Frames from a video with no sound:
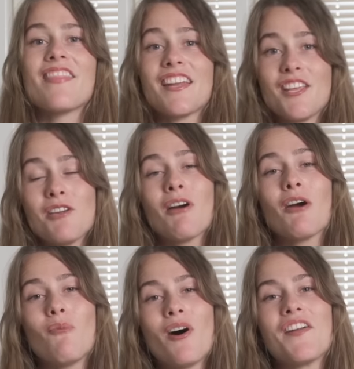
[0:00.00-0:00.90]
then you
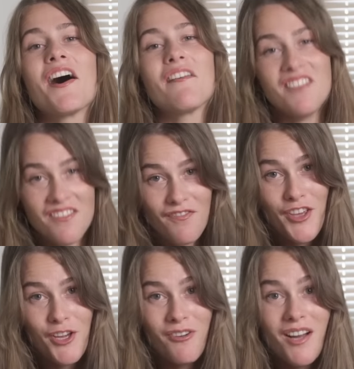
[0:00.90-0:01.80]
are one of the
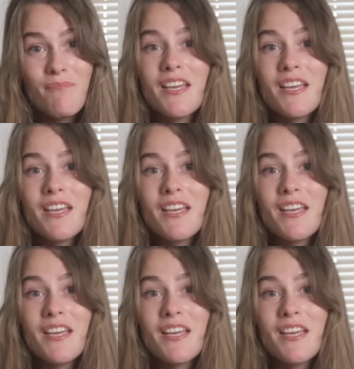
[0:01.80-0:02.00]
few,